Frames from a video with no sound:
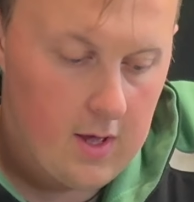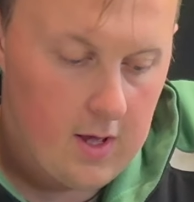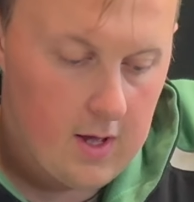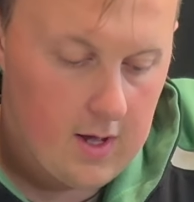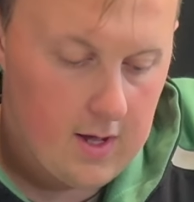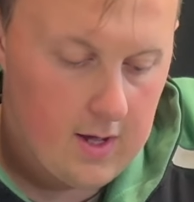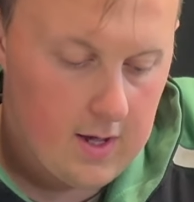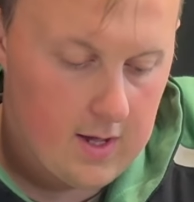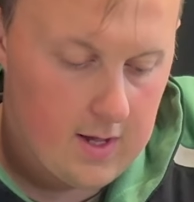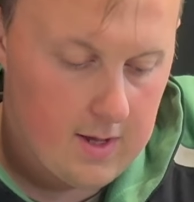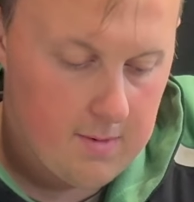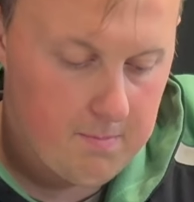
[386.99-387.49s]

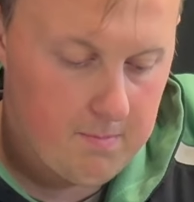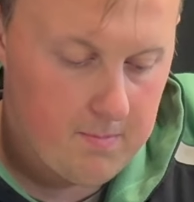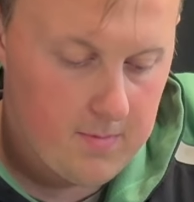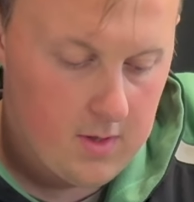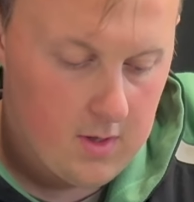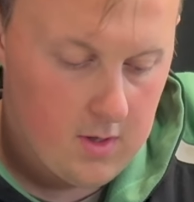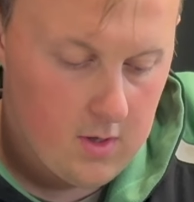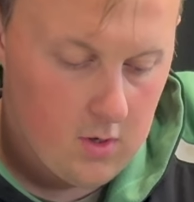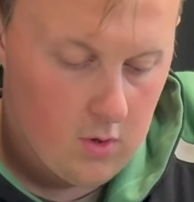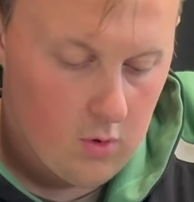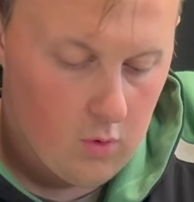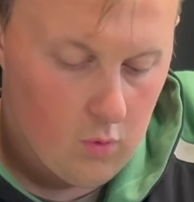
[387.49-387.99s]

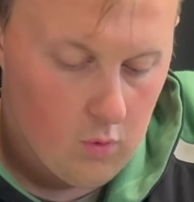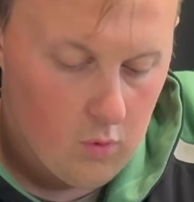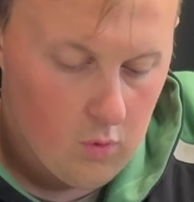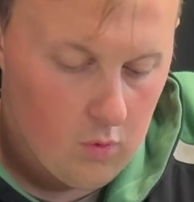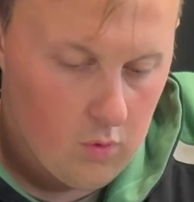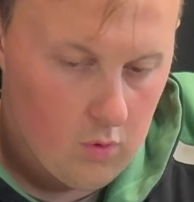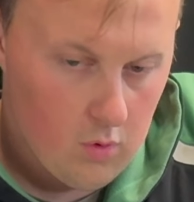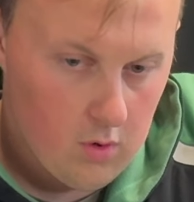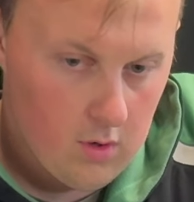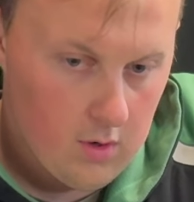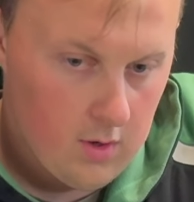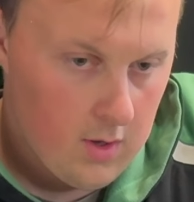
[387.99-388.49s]

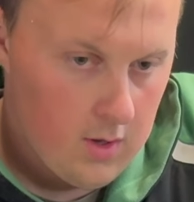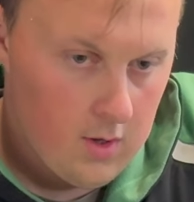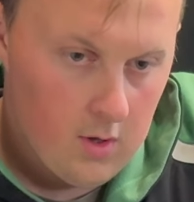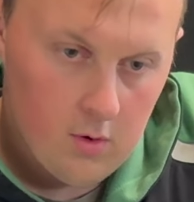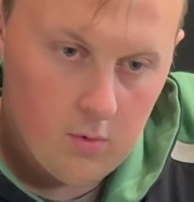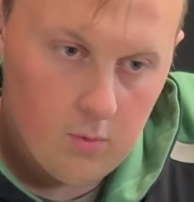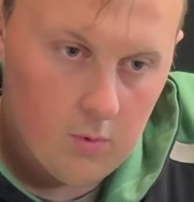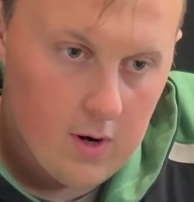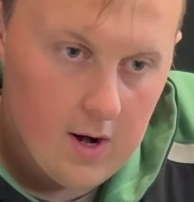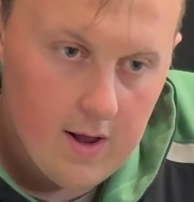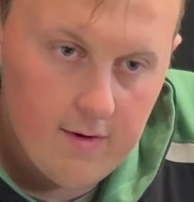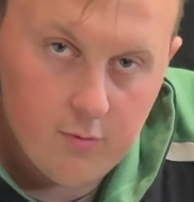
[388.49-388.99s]
or
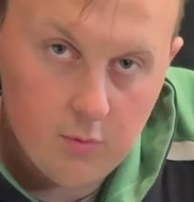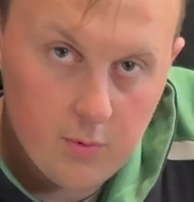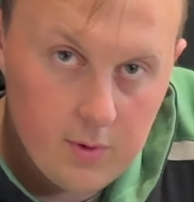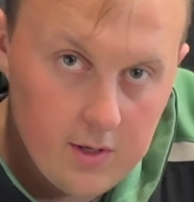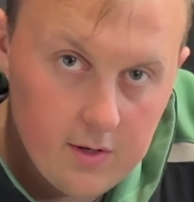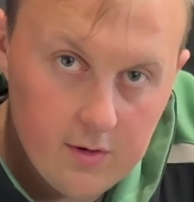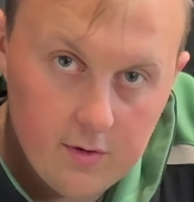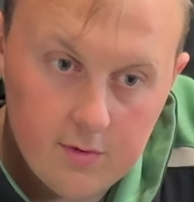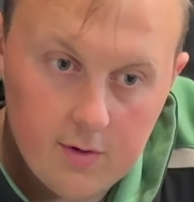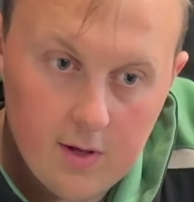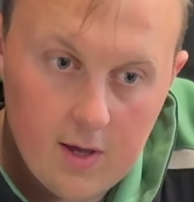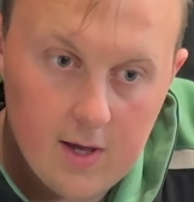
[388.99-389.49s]
wherever we
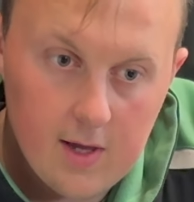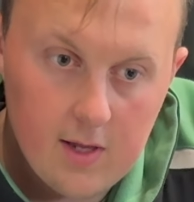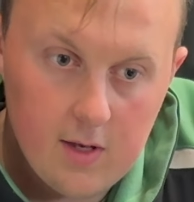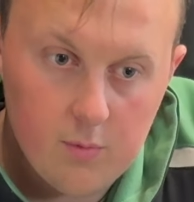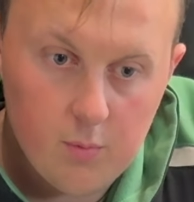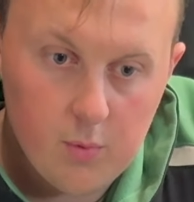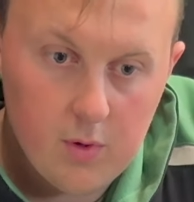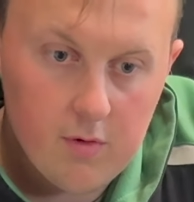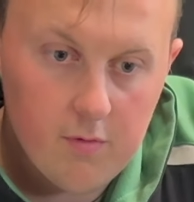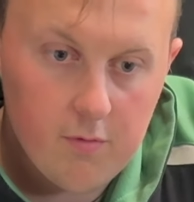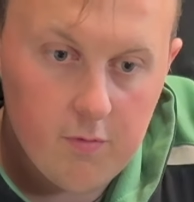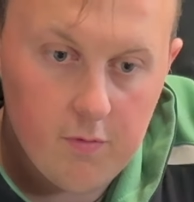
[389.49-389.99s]
decide
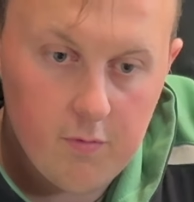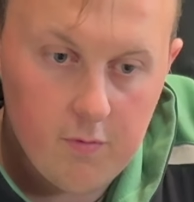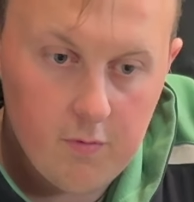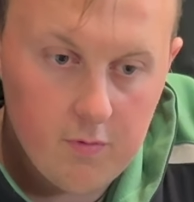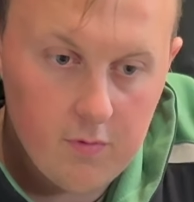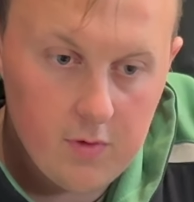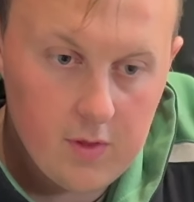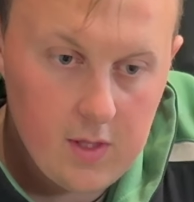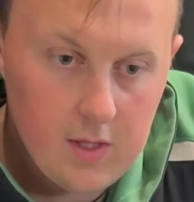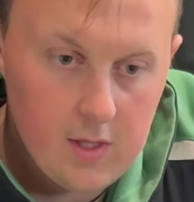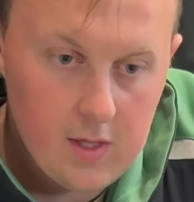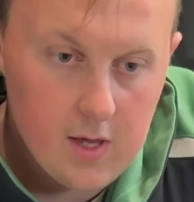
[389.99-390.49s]
with
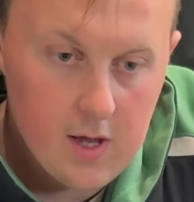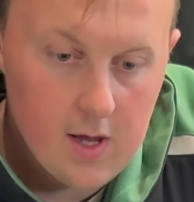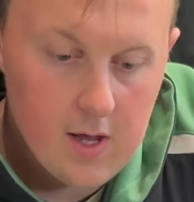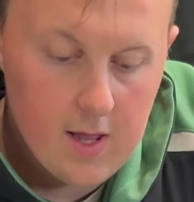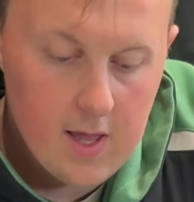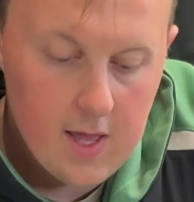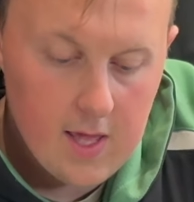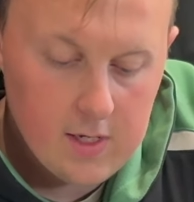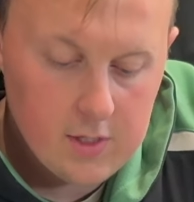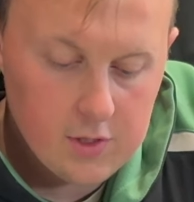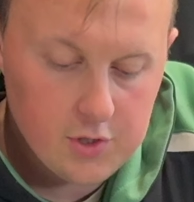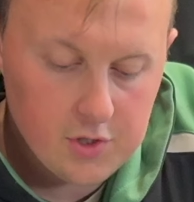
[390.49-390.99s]
the
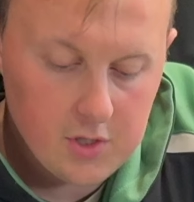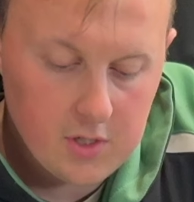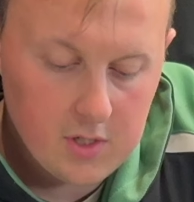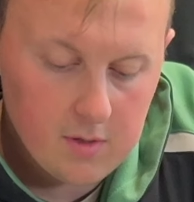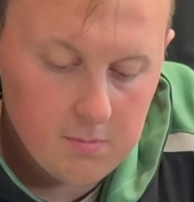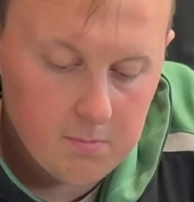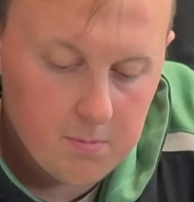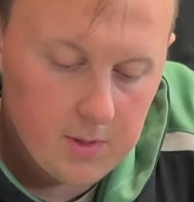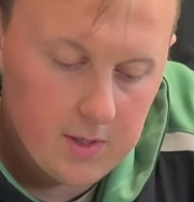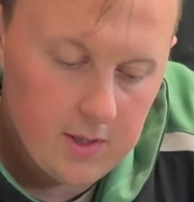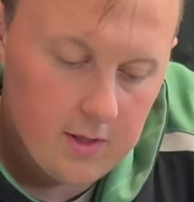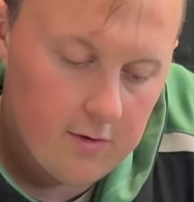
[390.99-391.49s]

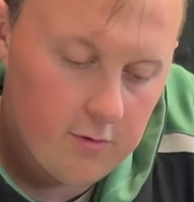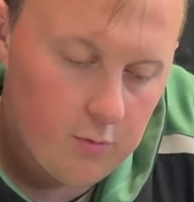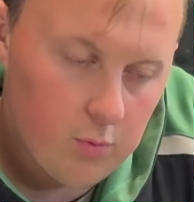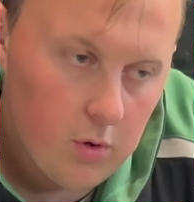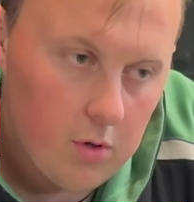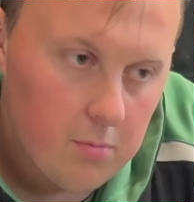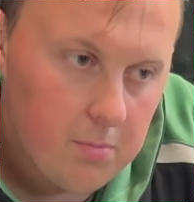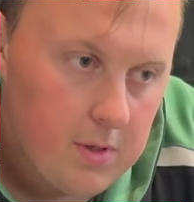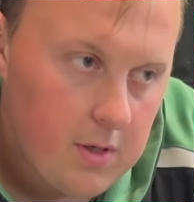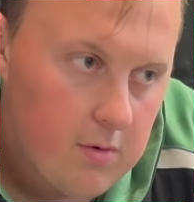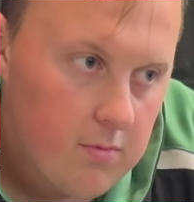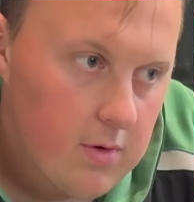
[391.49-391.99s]
engine, but this
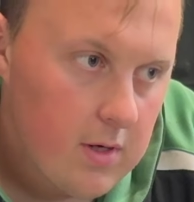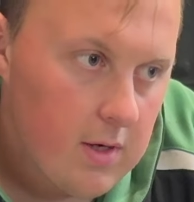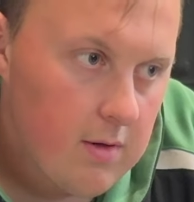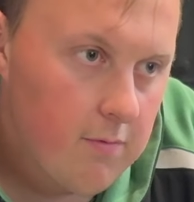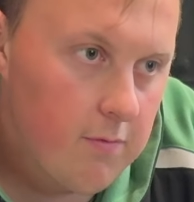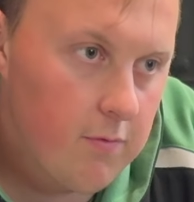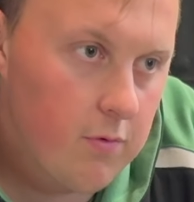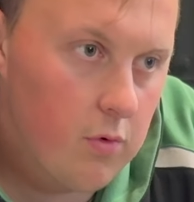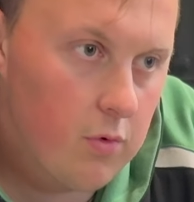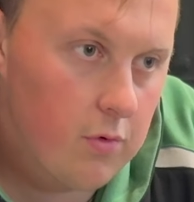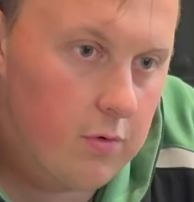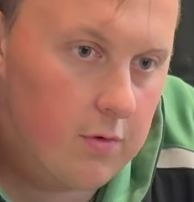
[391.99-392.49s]
will be
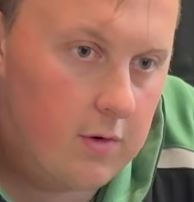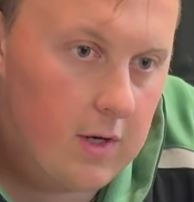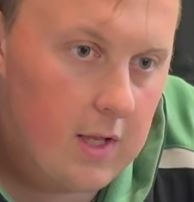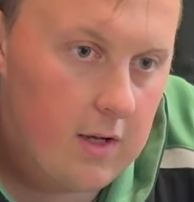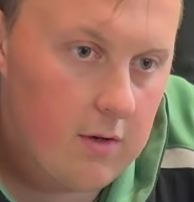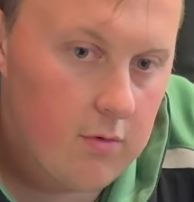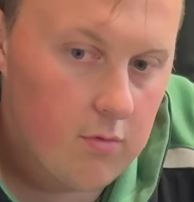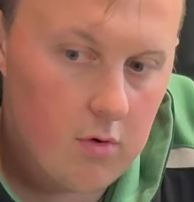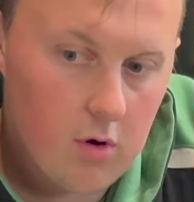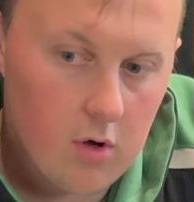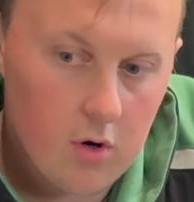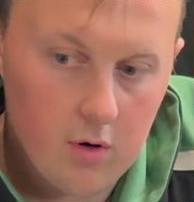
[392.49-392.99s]
reinforced
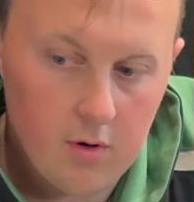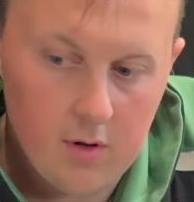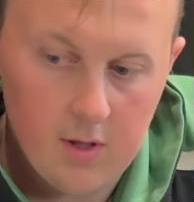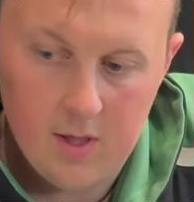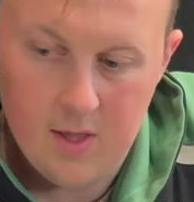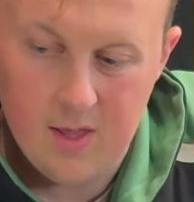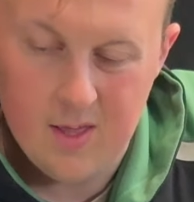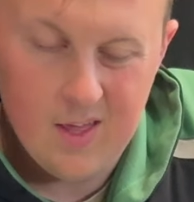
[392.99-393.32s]
later on.